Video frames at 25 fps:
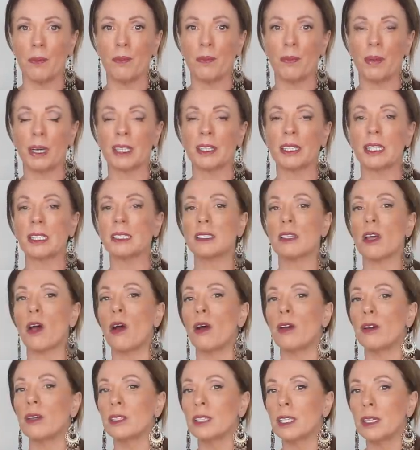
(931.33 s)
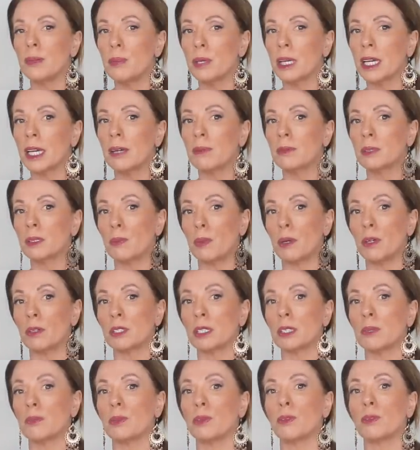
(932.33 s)
But this only becomes
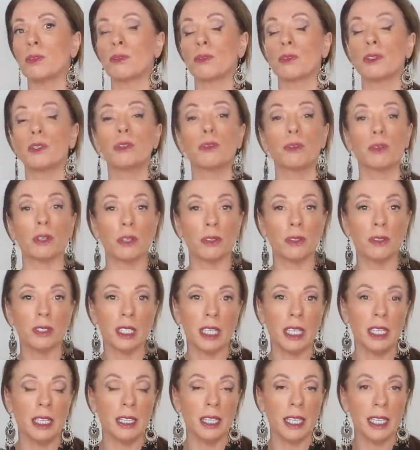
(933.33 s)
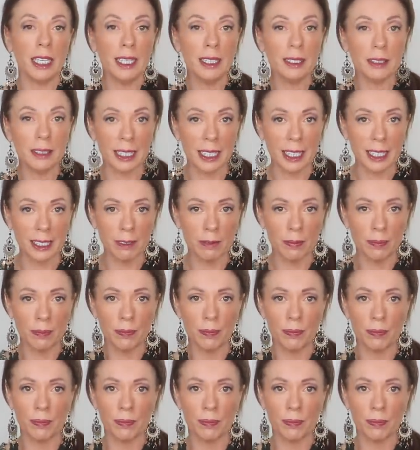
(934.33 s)
possible through growth and healing.